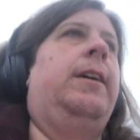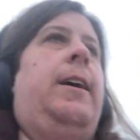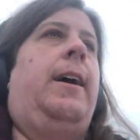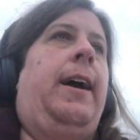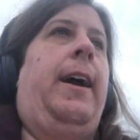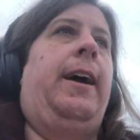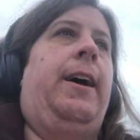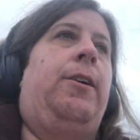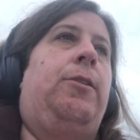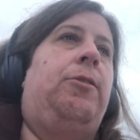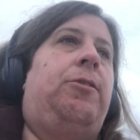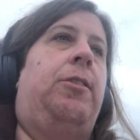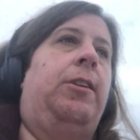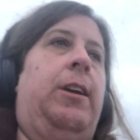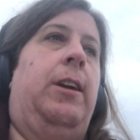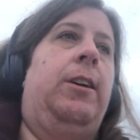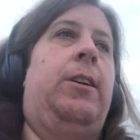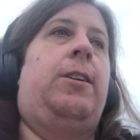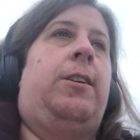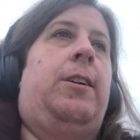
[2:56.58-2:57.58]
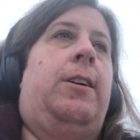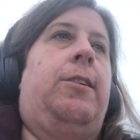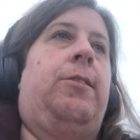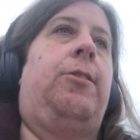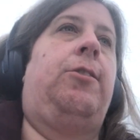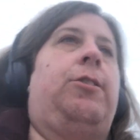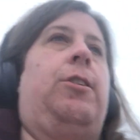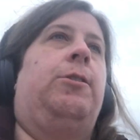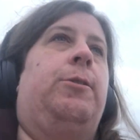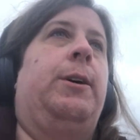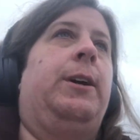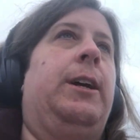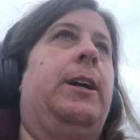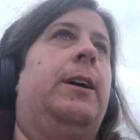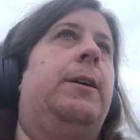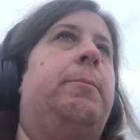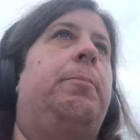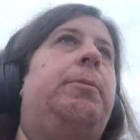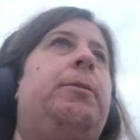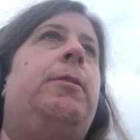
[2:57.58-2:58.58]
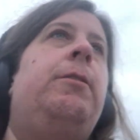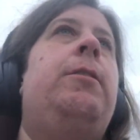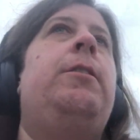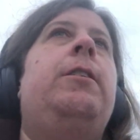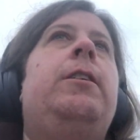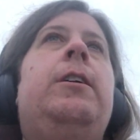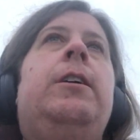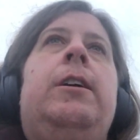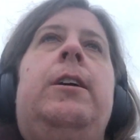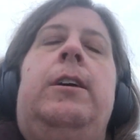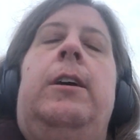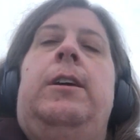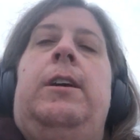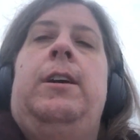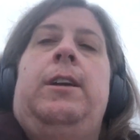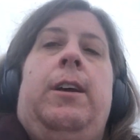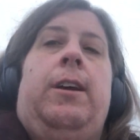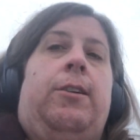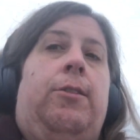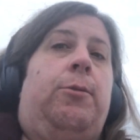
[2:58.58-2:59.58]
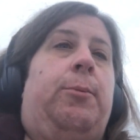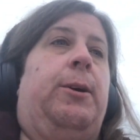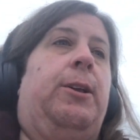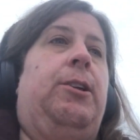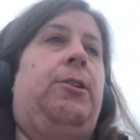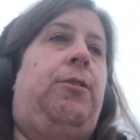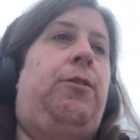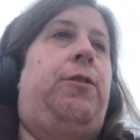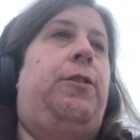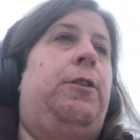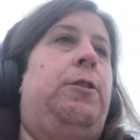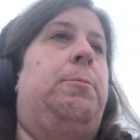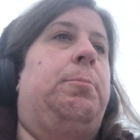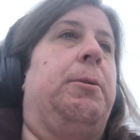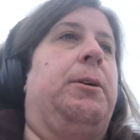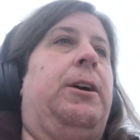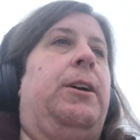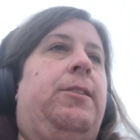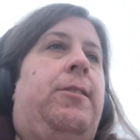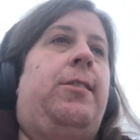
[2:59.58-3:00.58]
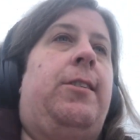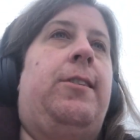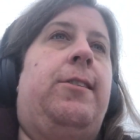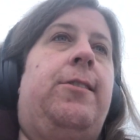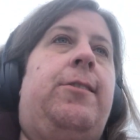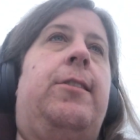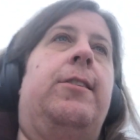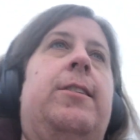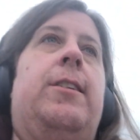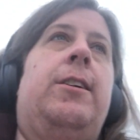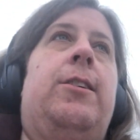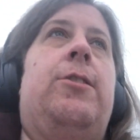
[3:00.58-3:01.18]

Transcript: housing costs going up, as well as food prices and